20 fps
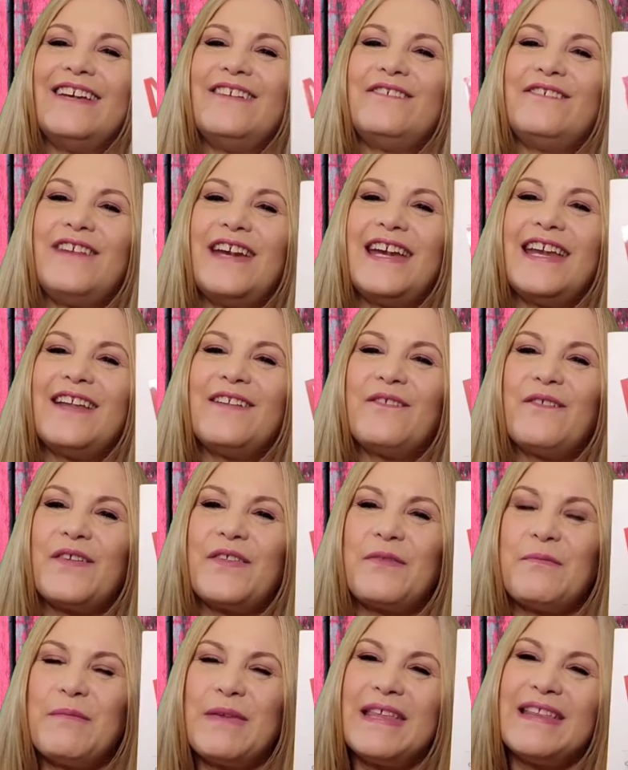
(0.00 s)
reading
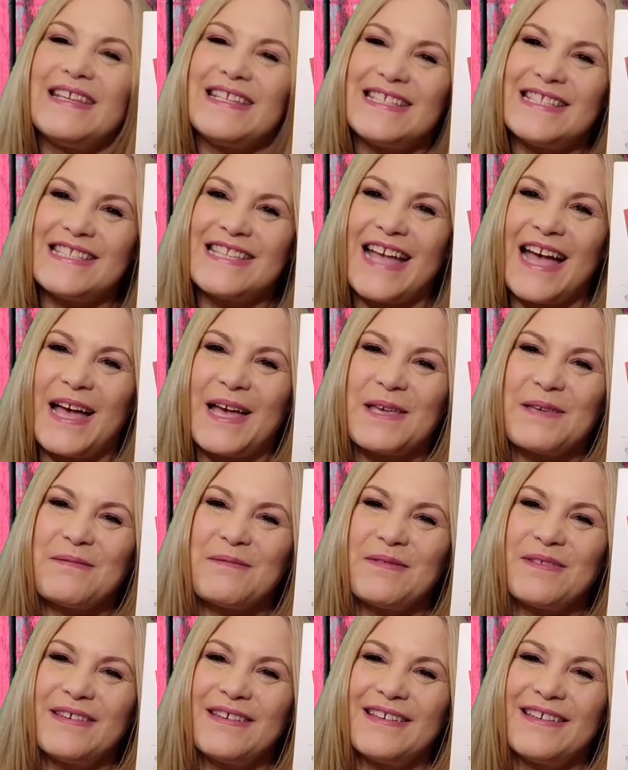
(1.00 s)
with me this
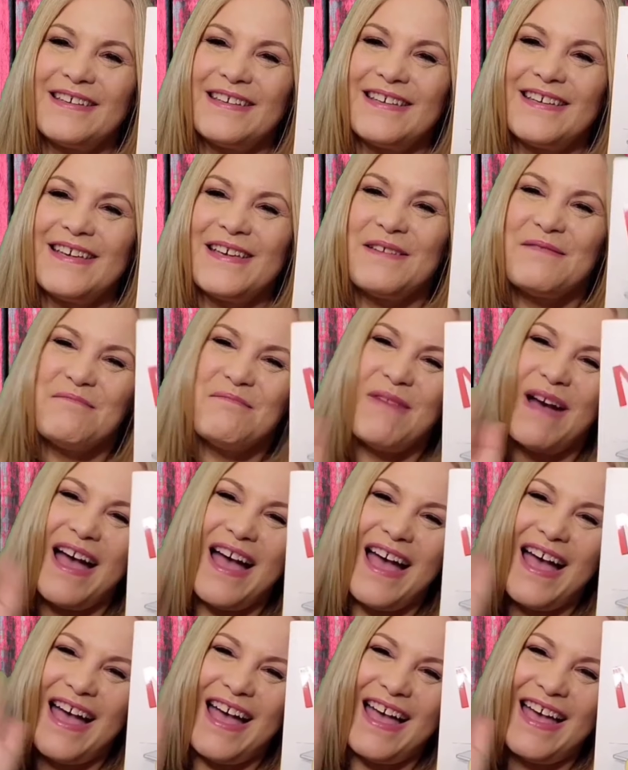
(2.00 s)
time.
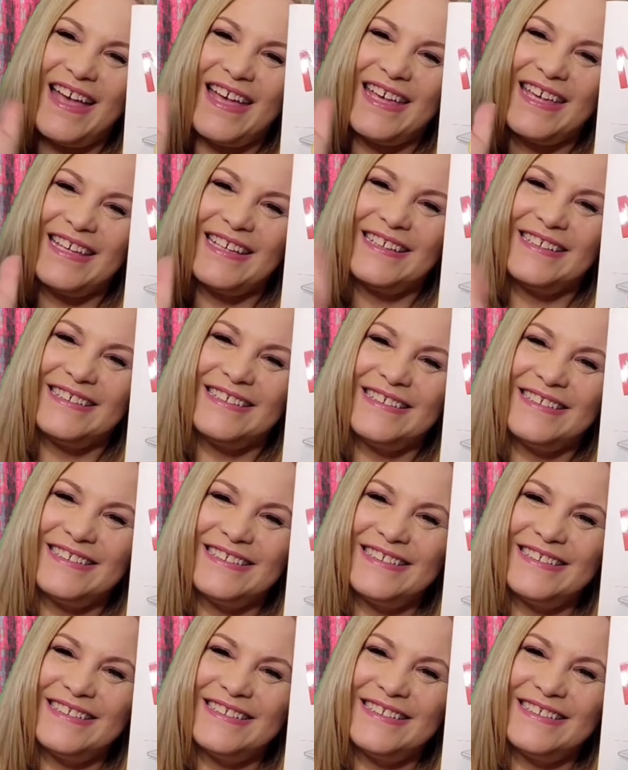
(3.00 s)
Bye!